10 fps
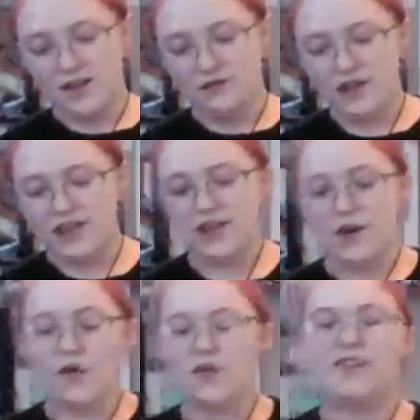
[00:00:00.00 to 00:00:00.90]
really, the
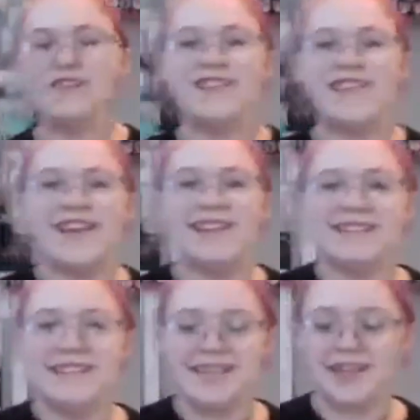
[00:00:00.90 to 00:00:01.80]
only difference I can
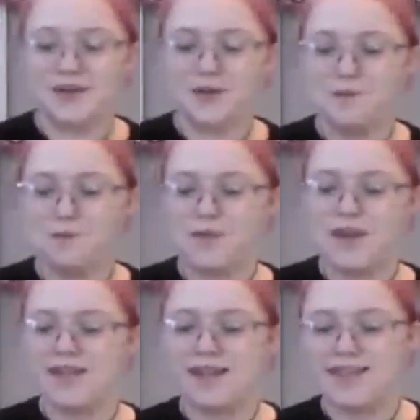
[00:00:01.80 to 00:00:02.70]
see here
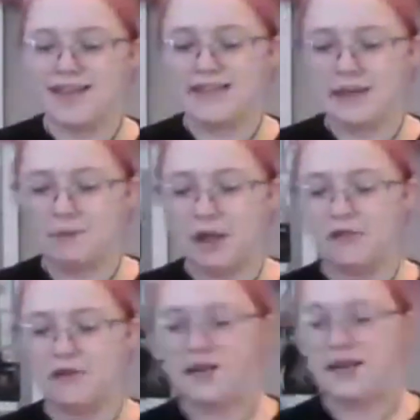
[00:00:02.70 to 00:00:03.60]
in like the example I
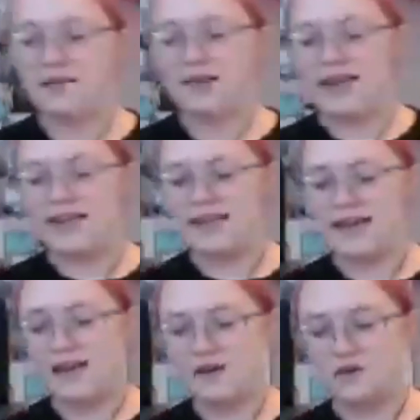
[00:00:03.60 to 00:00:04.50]
wrote down is
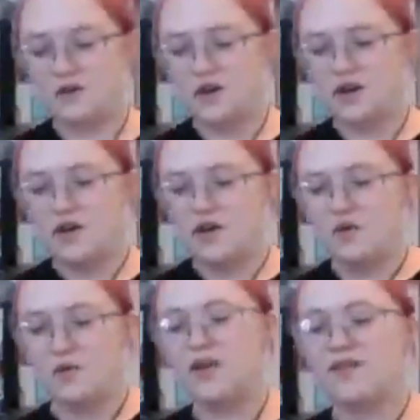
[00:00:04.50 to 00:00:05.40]
that
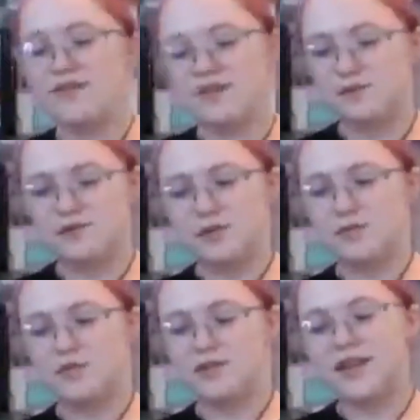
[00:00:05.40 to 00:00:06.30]
one of the
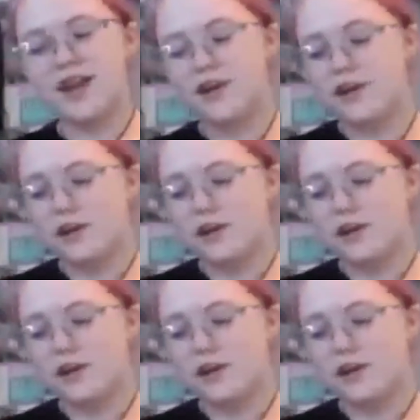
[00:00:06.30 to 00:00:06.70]
subscripts wasn't carried